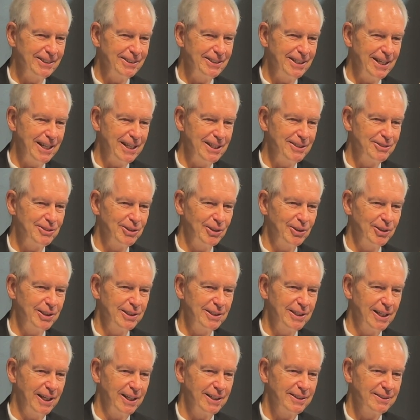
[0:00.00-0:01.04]
Yeah, I enjoyed
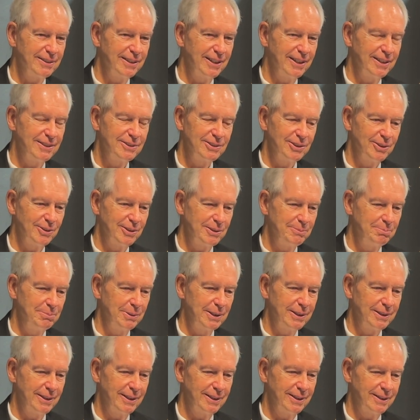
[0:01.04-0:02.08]
that. Yeah, enjoyed
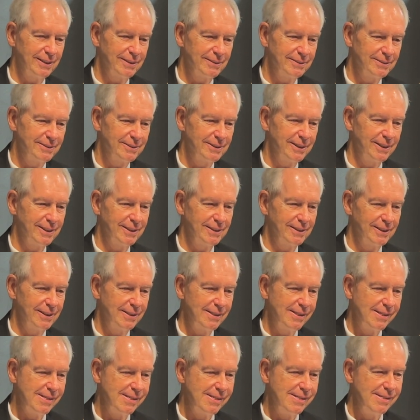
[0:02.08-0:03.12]
being there and seeing the
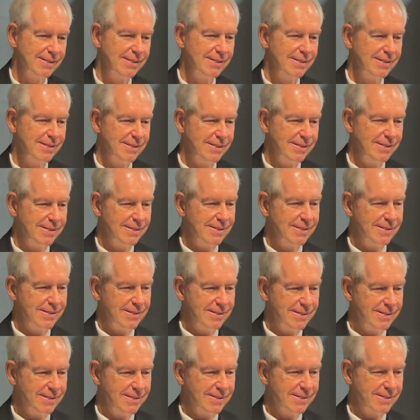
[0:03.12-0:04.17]

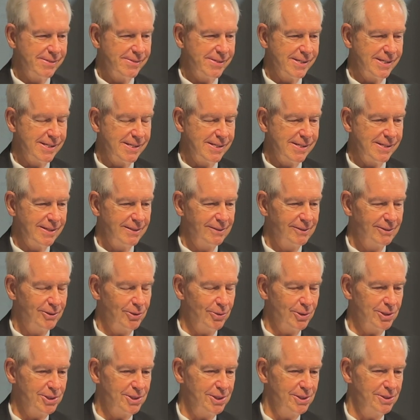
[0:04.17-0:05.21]

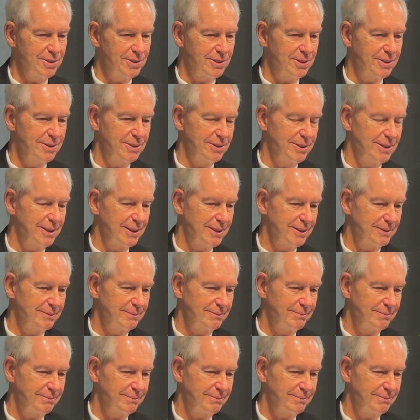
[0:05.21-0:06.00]
horses, and that